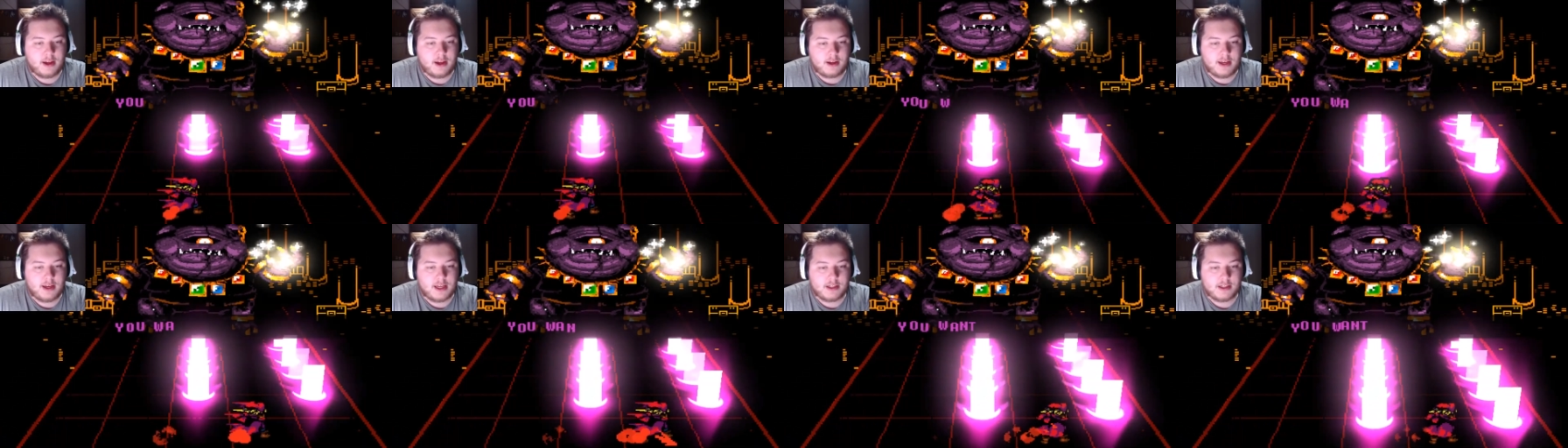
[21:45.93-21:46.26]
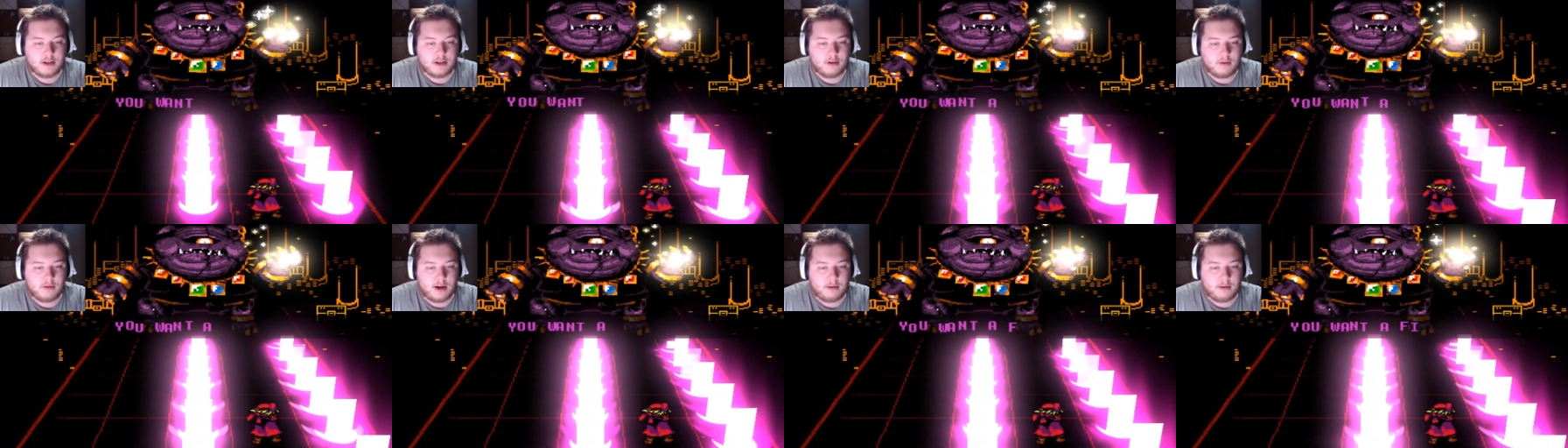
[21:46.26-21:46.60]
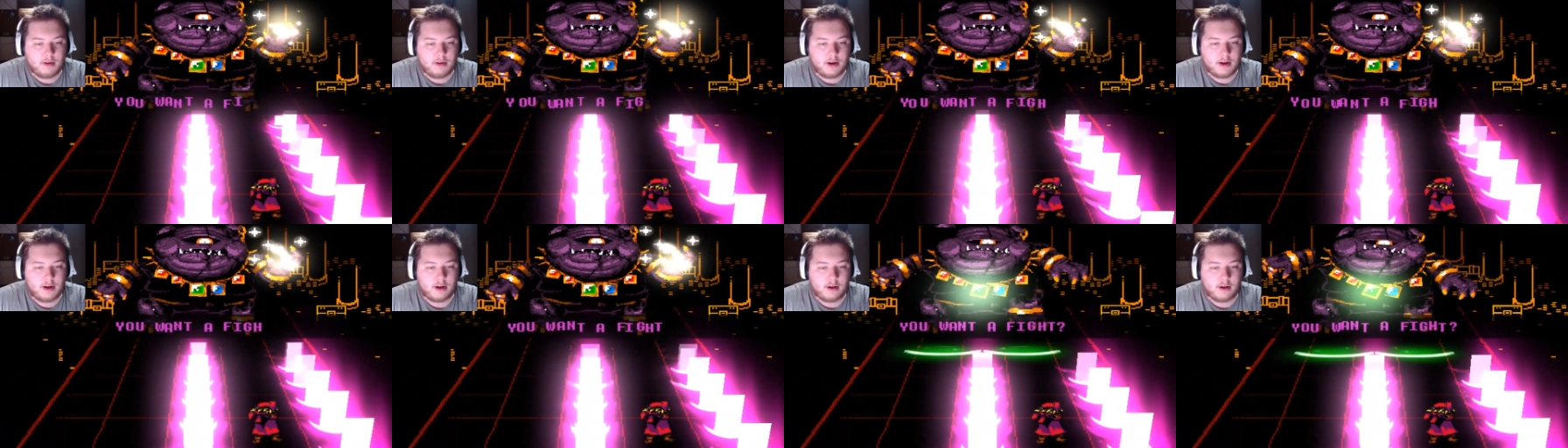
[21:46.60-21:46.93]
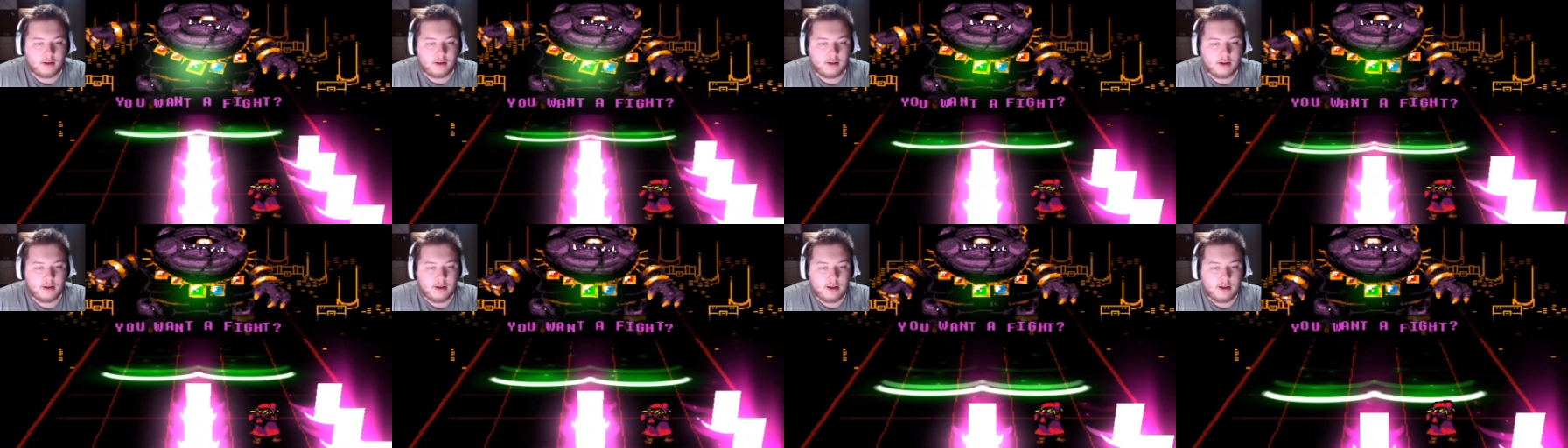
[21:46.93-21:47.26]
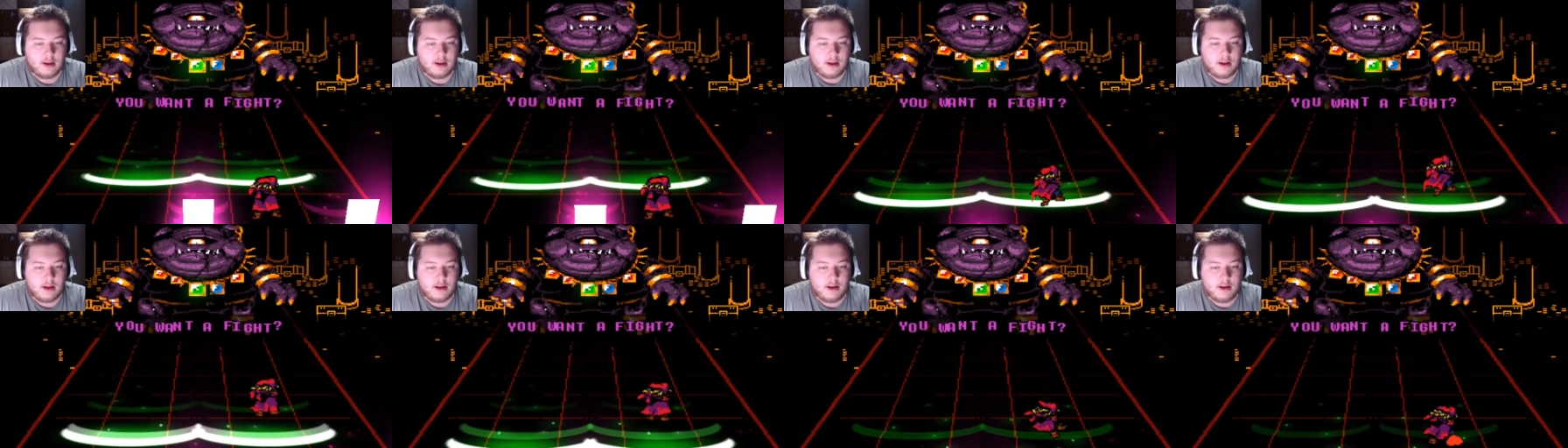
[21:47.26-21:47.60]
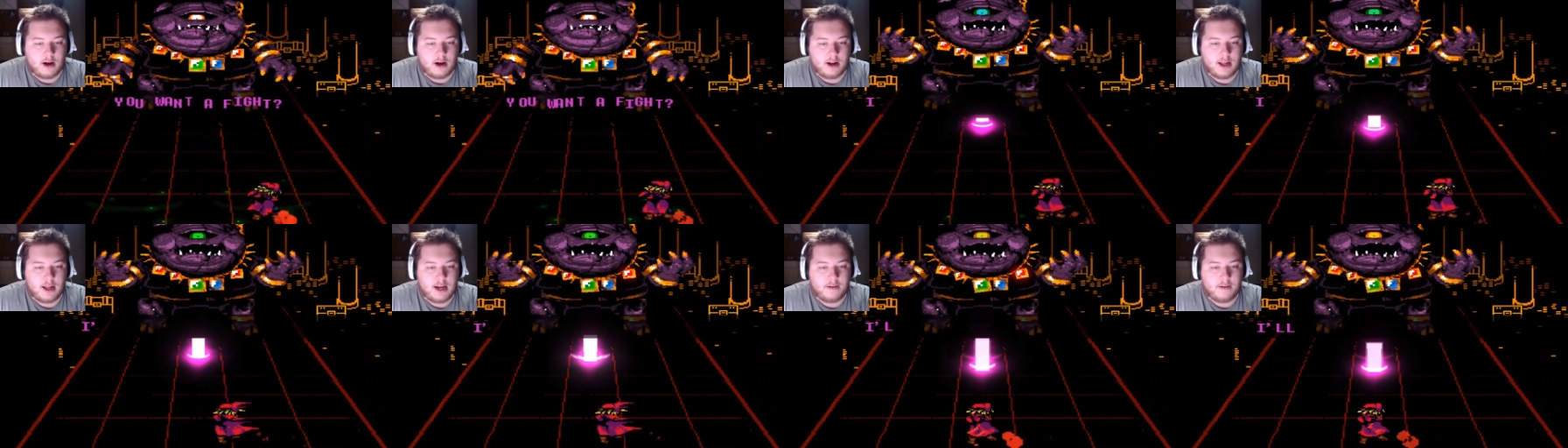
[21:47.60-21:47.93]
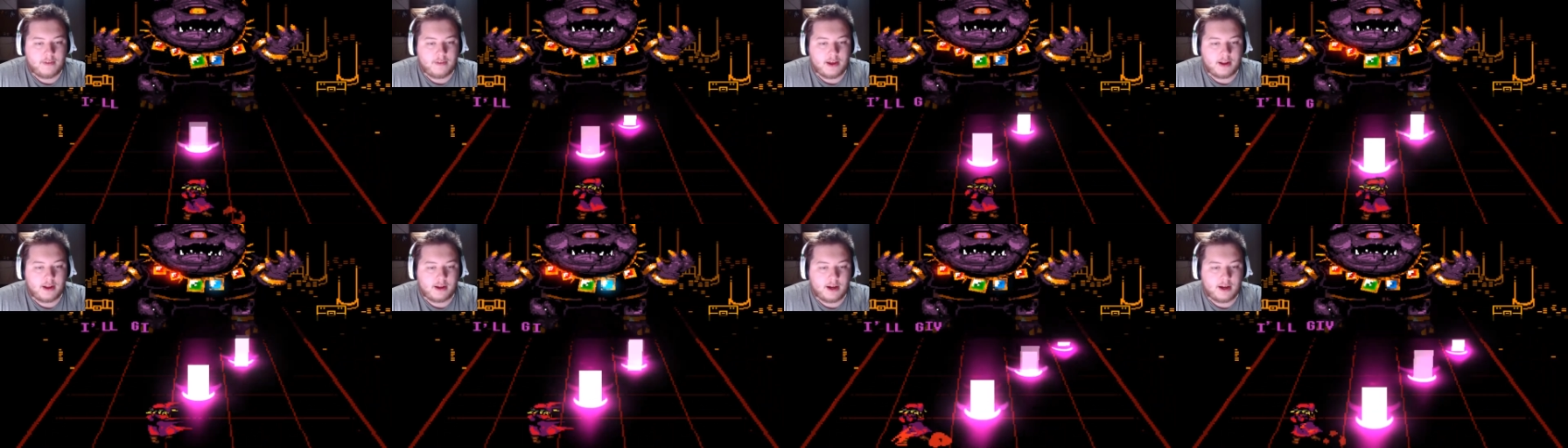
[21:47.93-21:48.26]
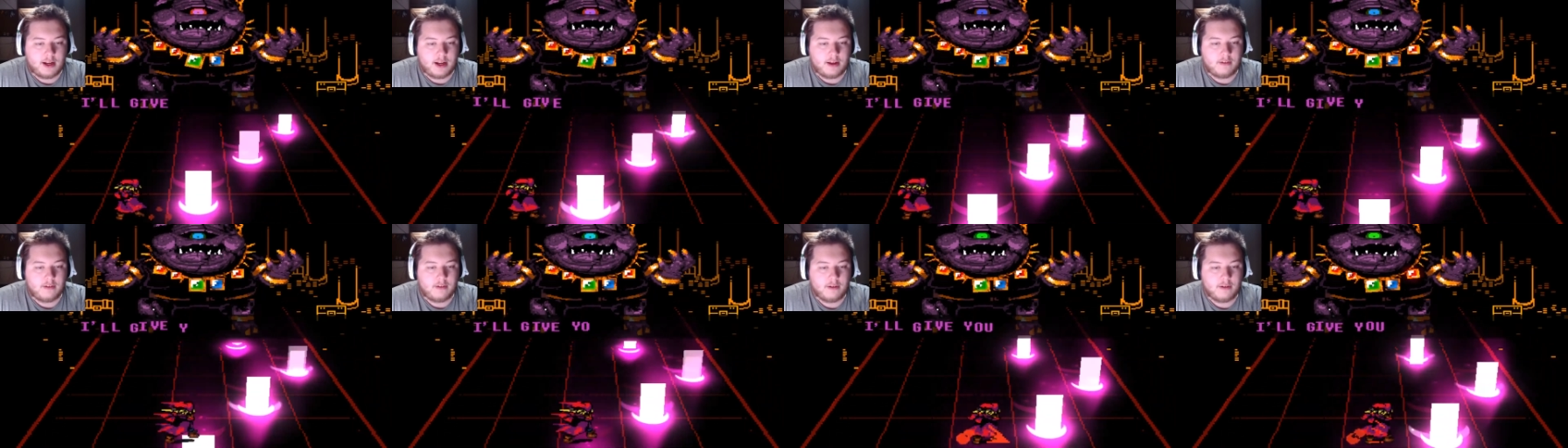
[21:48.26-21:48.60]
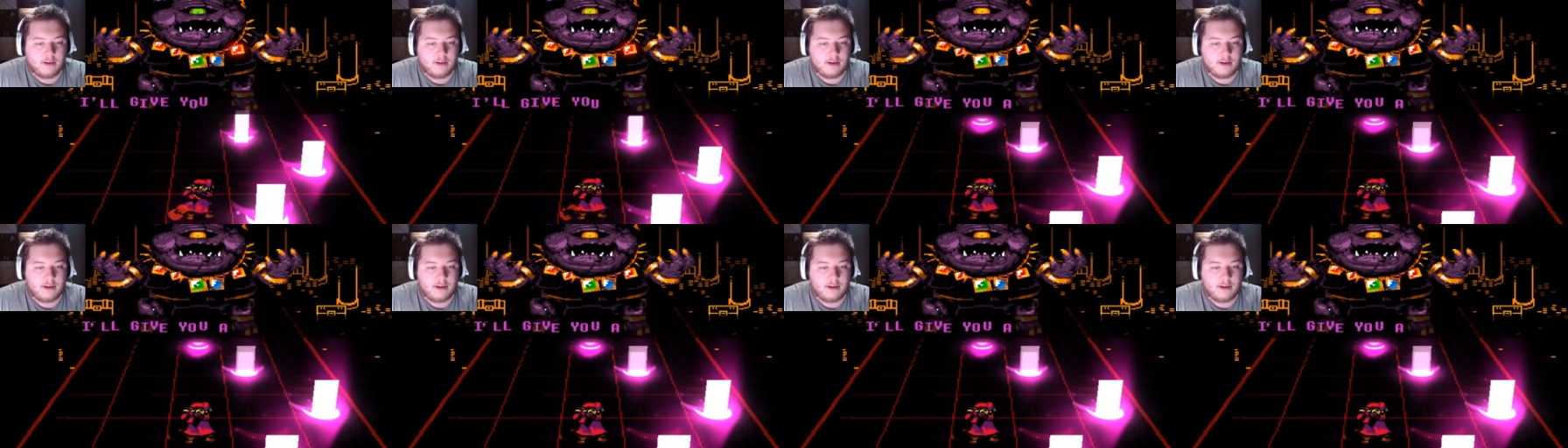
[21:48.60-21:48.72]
I guess you might want to not have that kind of